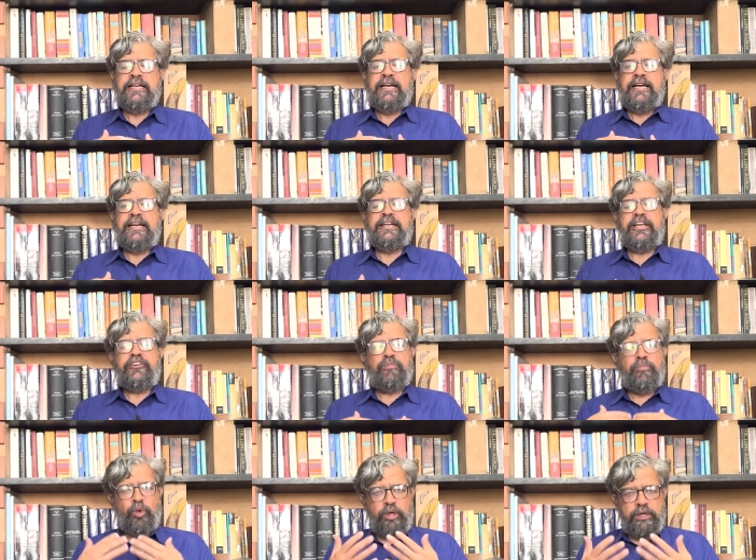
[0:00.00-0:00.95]
It takes
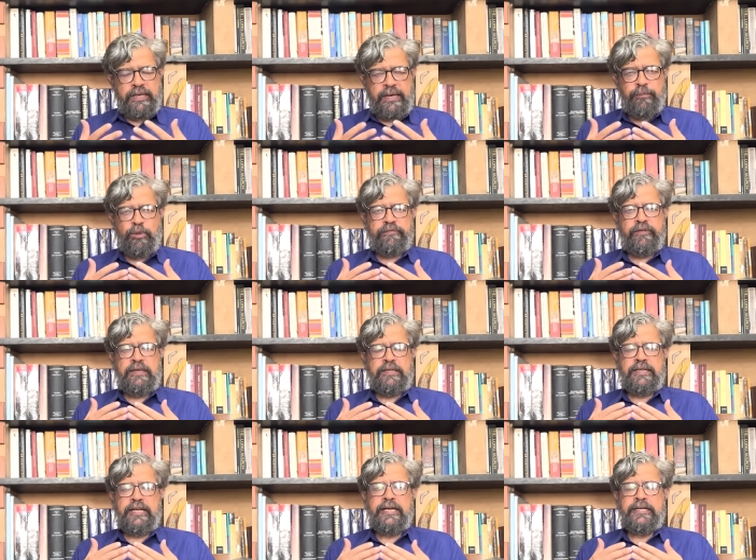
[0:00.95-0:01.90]
more time to fill a
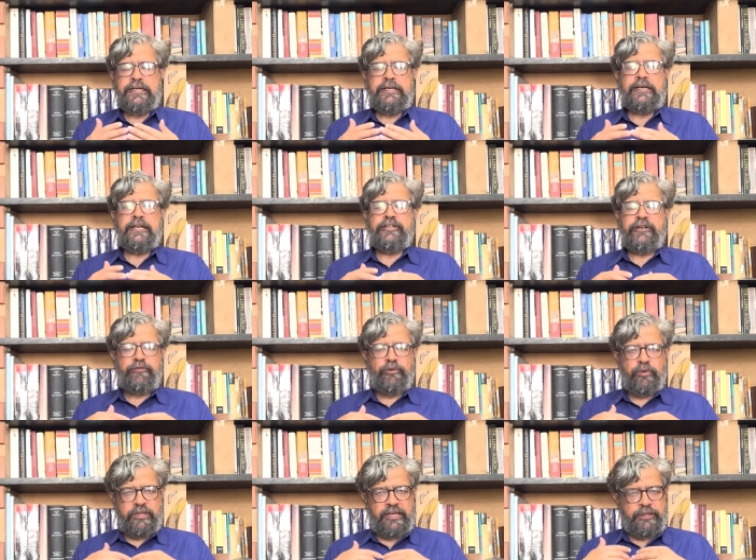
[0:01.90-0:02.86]
tanker, and therefore
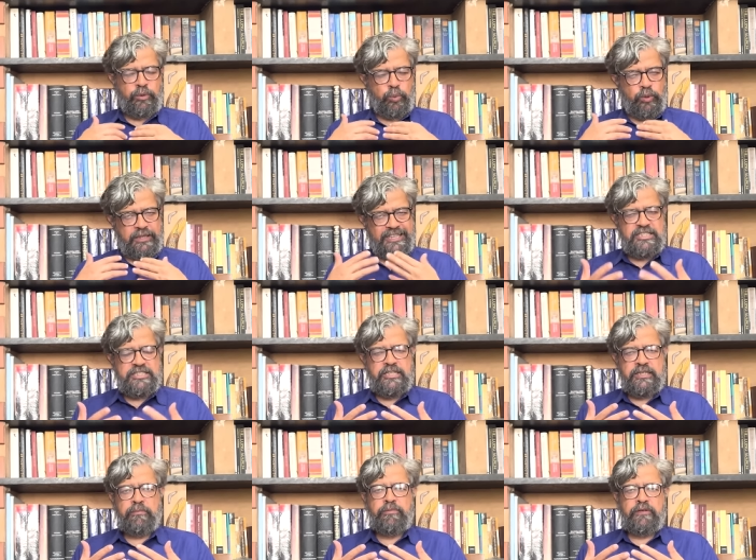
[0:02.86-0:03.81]
they do lesser
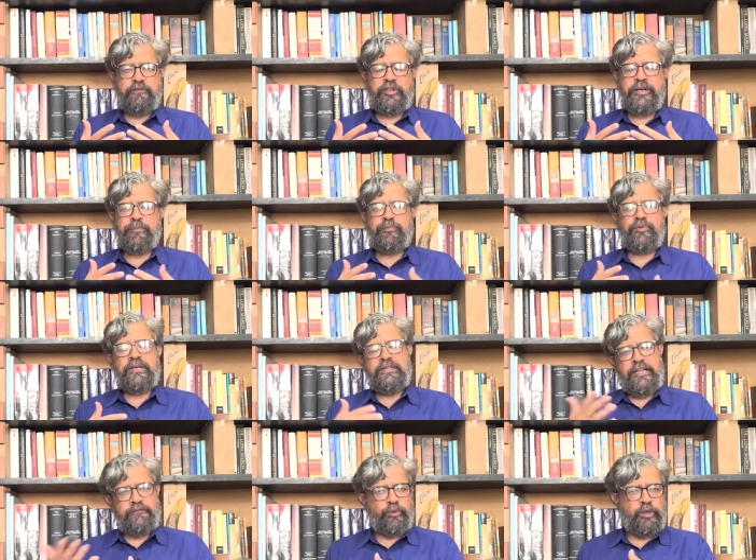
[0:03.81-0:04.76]
number of trips, and
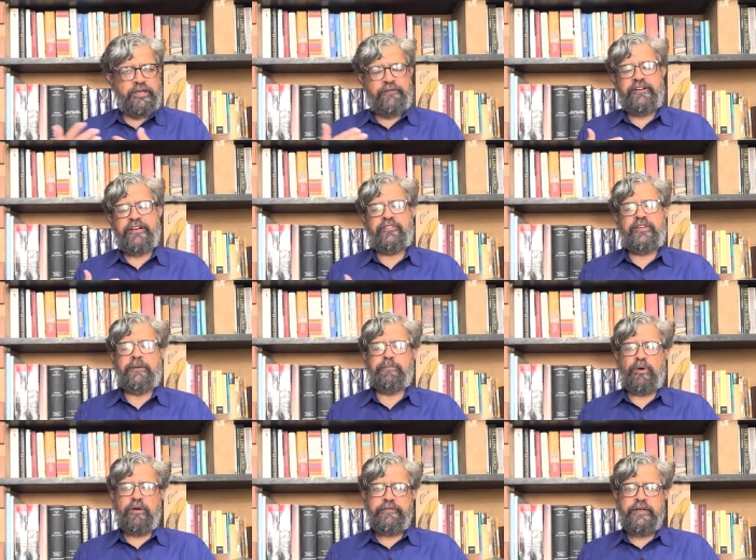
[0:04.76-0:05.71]
therefore it affects their
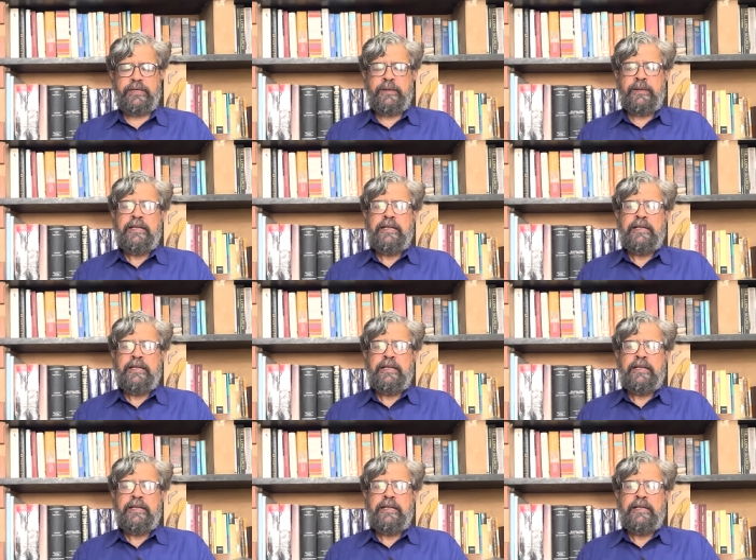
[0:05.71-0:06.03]
profit.